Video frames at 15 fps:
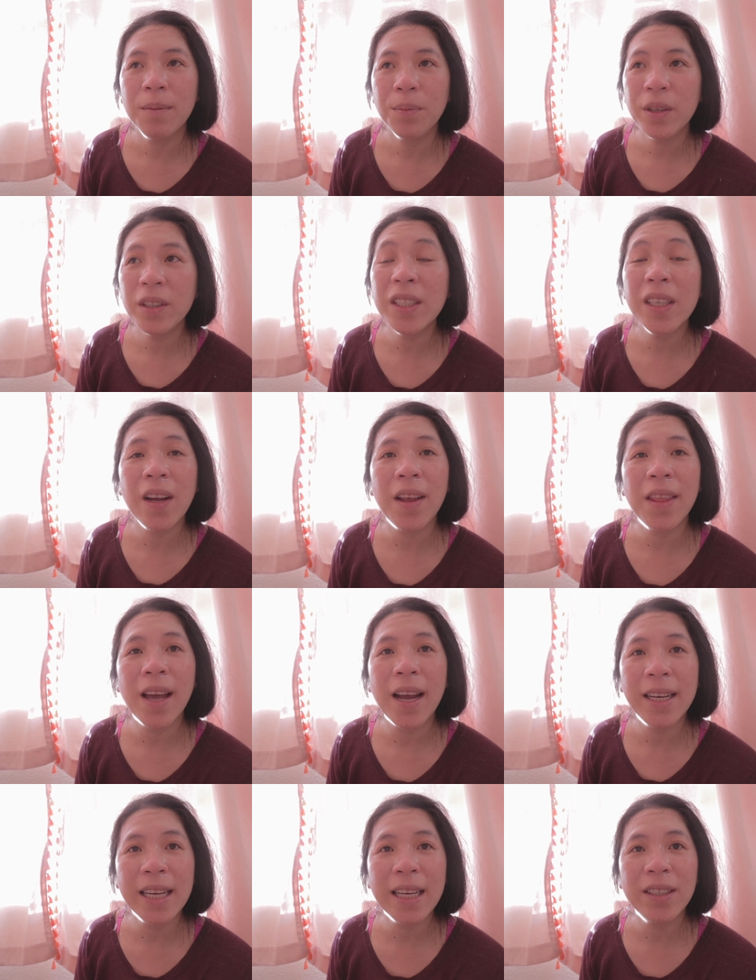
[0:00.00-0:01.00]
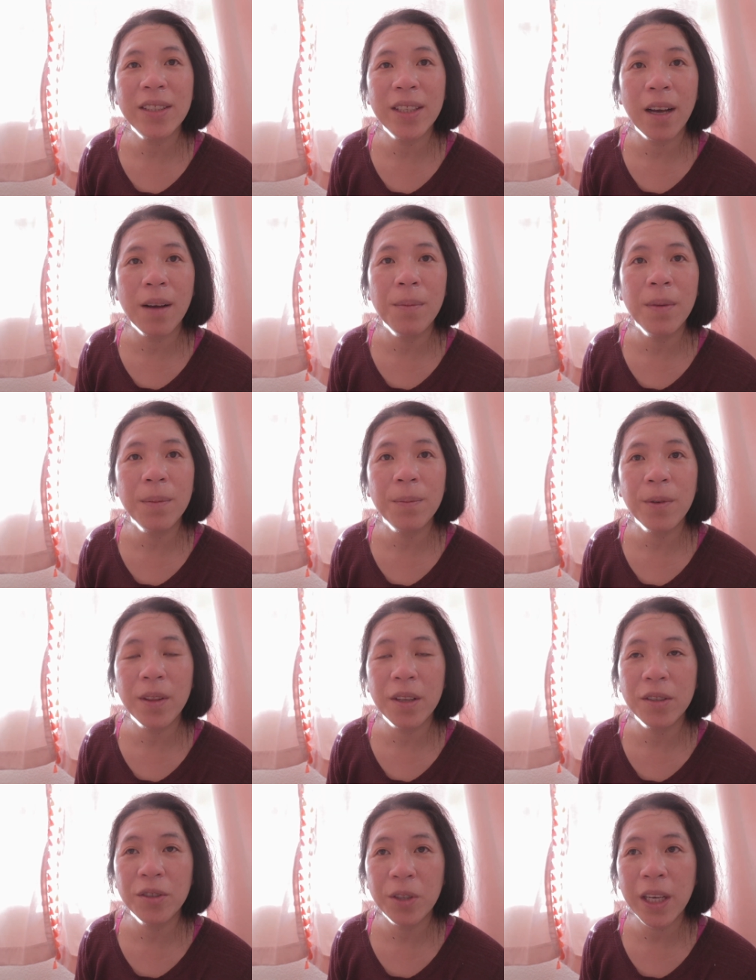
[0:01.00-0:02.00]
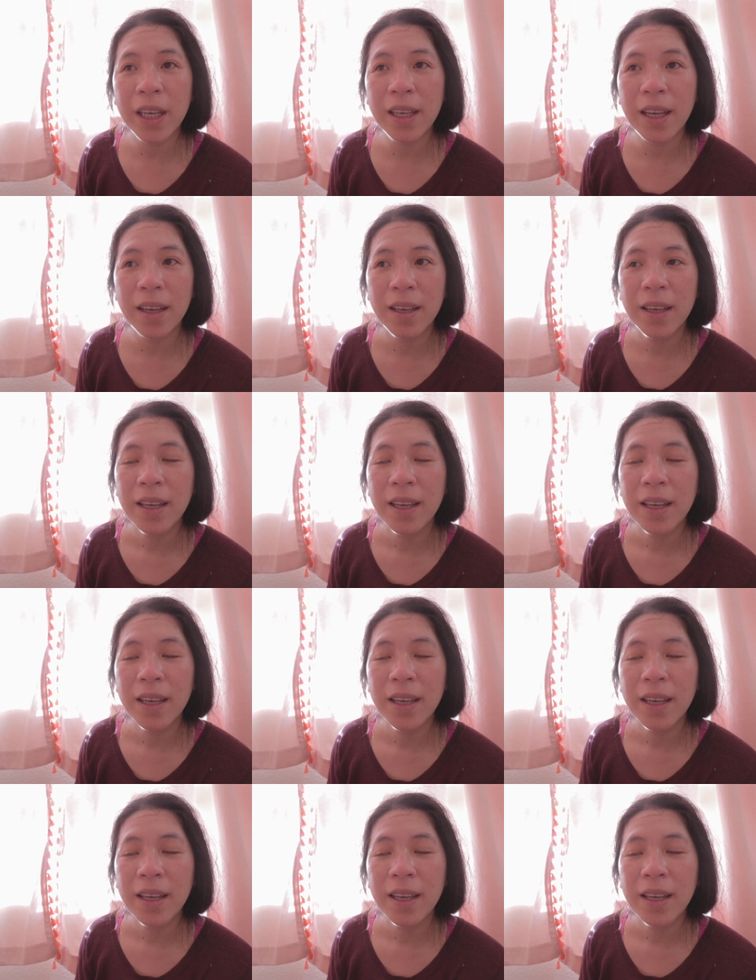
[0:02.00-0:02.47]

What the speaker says: person got the idea to come up with a drink